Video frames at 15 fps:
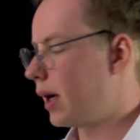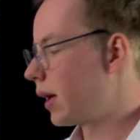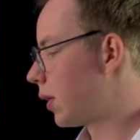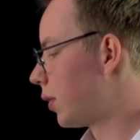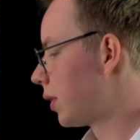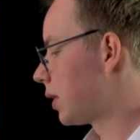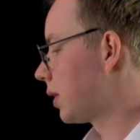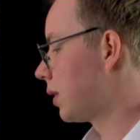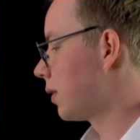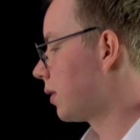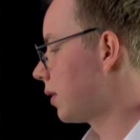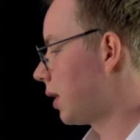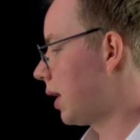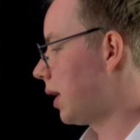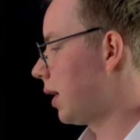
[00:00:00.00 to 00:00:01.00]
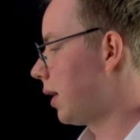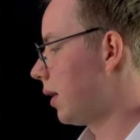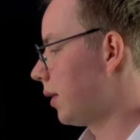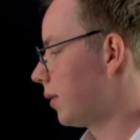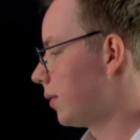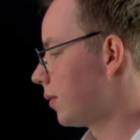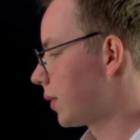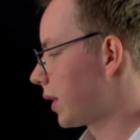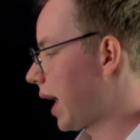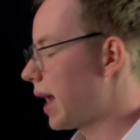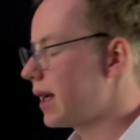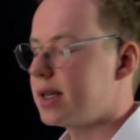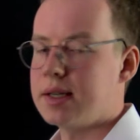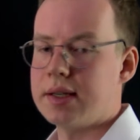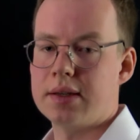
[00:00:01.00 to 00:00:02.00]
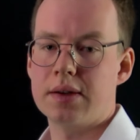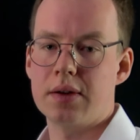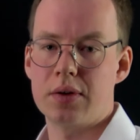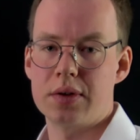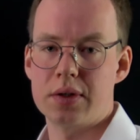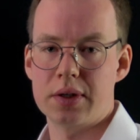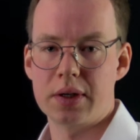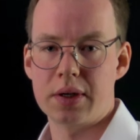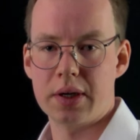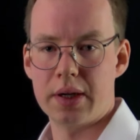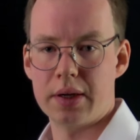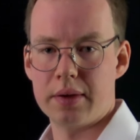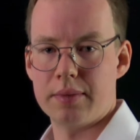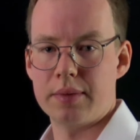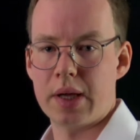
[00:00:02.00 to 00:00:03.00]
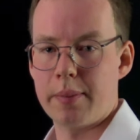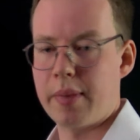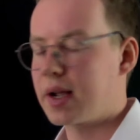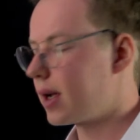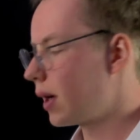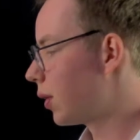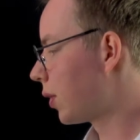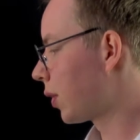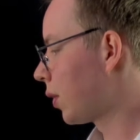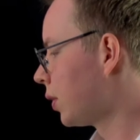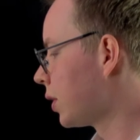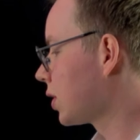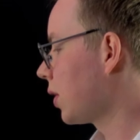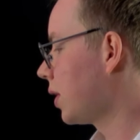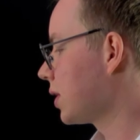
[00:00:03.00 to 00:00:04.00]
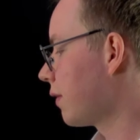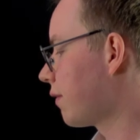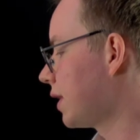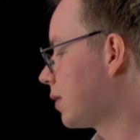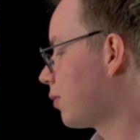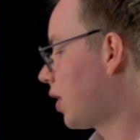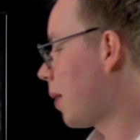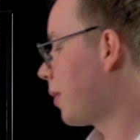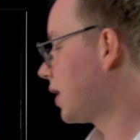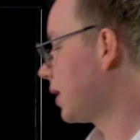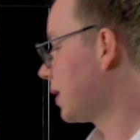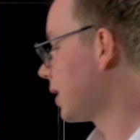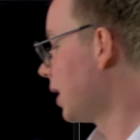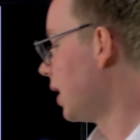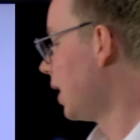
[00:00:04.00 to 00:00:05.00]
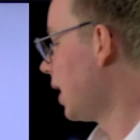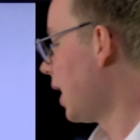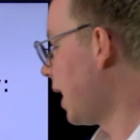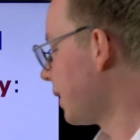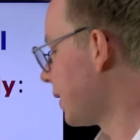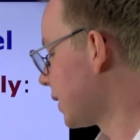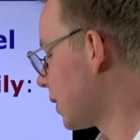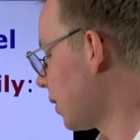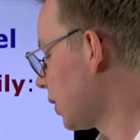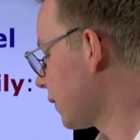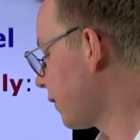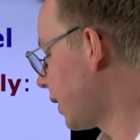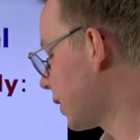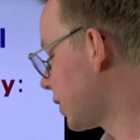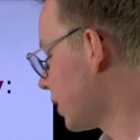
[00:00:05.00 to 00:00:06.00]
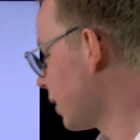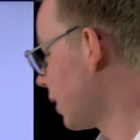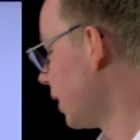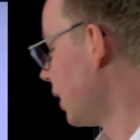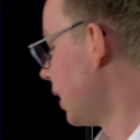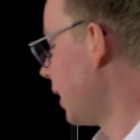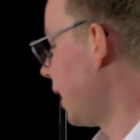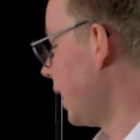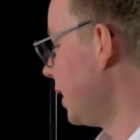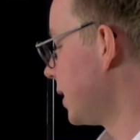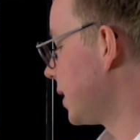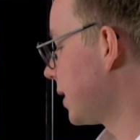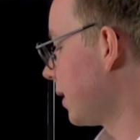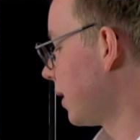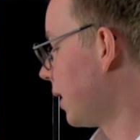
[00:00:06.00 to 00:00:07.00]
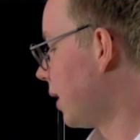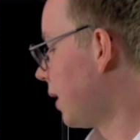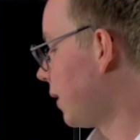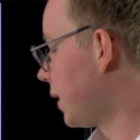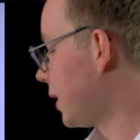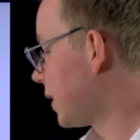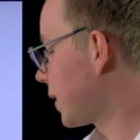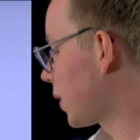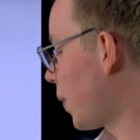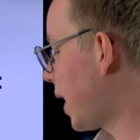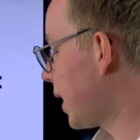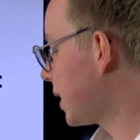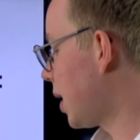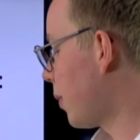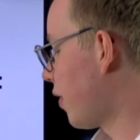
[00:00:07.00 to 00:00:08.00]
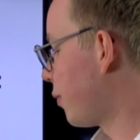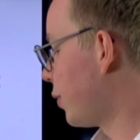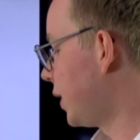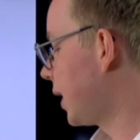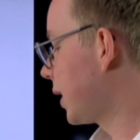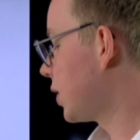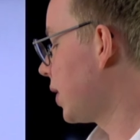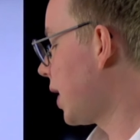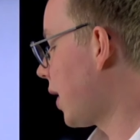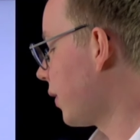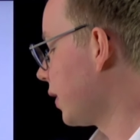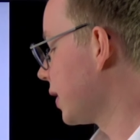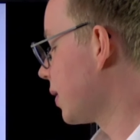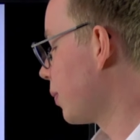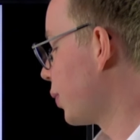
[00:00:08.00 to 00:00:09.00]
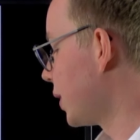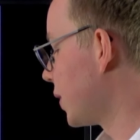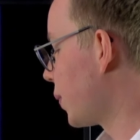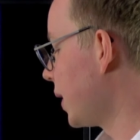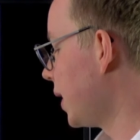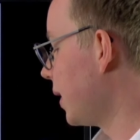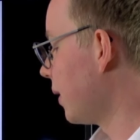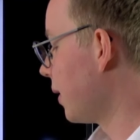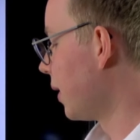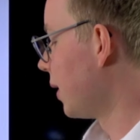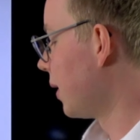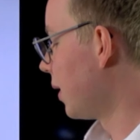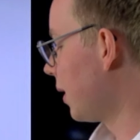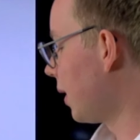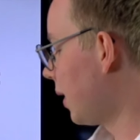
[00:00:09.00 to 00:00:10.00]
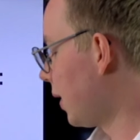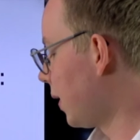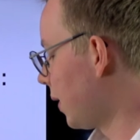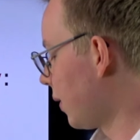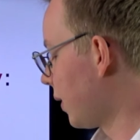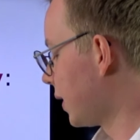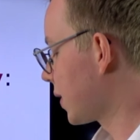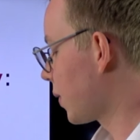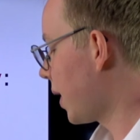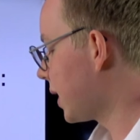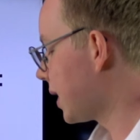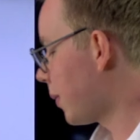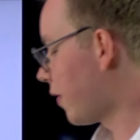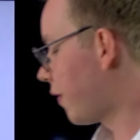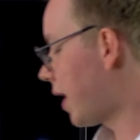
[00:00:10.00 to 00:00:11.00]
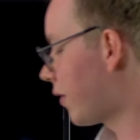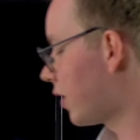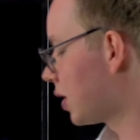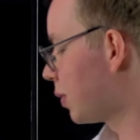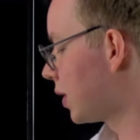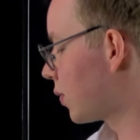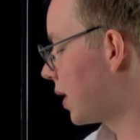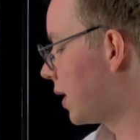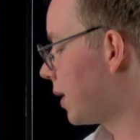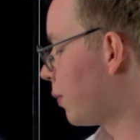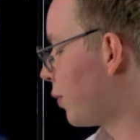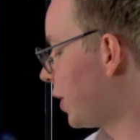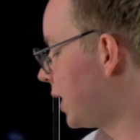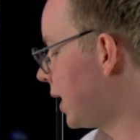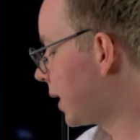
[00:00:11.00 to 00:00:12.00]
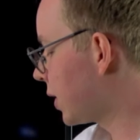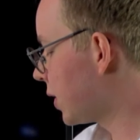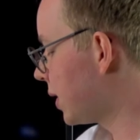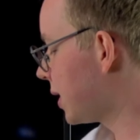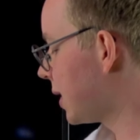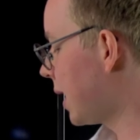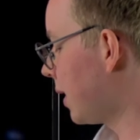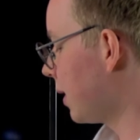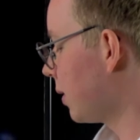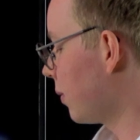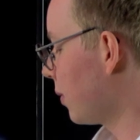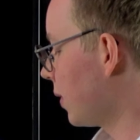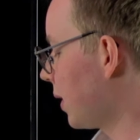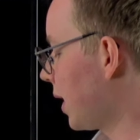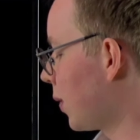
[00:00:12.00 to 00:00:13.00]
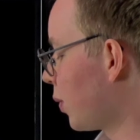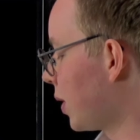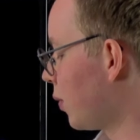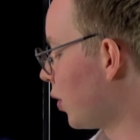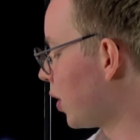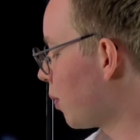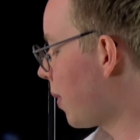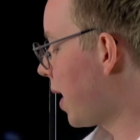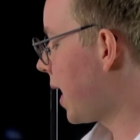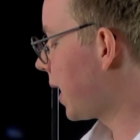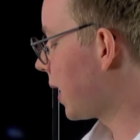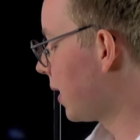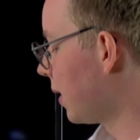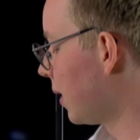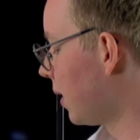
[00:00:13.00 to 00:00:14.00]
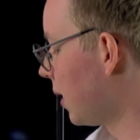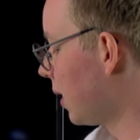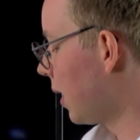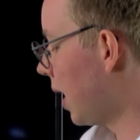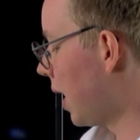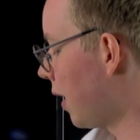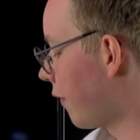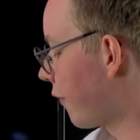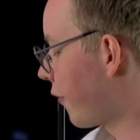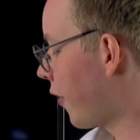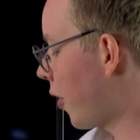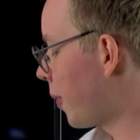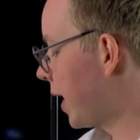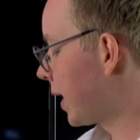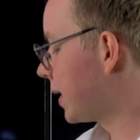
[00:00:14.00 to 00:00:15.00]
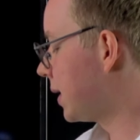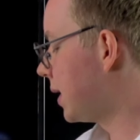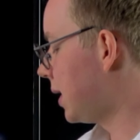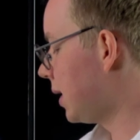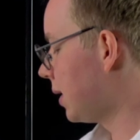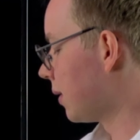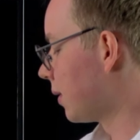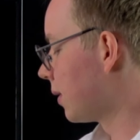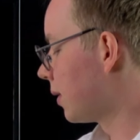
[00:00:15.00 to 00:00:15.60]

good candidate, or making a good choice of these parameters. And this loss function is the squared sum of prediction errors between, or the squared sum of errors between the predictions that we would make from XD